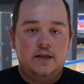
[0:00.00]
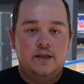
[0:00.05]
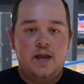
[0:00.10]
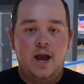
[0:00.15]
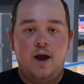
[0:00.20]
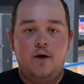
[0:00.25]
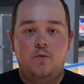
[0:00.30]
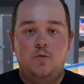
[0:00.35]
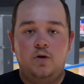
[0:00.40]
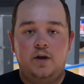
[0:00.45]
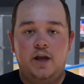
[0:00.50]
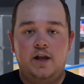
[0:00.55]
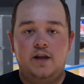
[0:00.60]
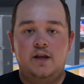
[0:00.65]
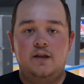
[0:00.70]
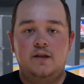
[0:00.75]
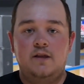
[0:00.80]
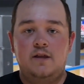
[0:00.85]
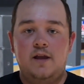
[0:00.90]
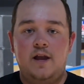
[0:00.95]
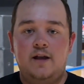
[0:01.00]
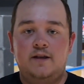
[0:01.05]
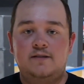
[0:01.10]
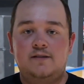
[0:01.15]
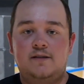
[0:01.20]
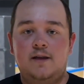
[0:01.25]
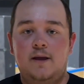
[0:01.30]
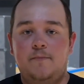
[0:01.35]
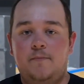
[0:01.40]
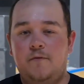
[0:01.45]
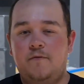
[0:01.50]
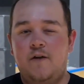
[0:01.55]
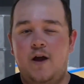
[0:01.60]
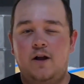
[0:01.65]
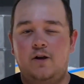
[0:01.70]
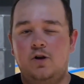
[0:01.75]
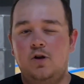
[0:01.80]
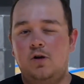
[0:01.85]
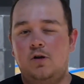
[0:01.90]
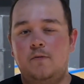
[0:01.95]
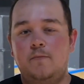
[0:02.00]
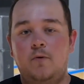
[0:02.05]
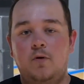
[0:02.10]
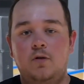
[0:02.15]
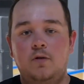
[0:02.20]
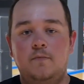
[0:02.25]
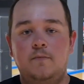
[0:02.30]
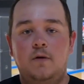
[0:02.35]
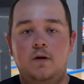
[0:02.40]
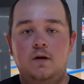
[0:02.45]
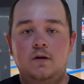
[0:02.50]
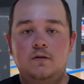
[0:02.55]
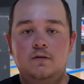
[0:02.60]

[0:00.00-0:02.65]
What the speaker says: yeah, we'll get into the next step of how to hook a bowling ball.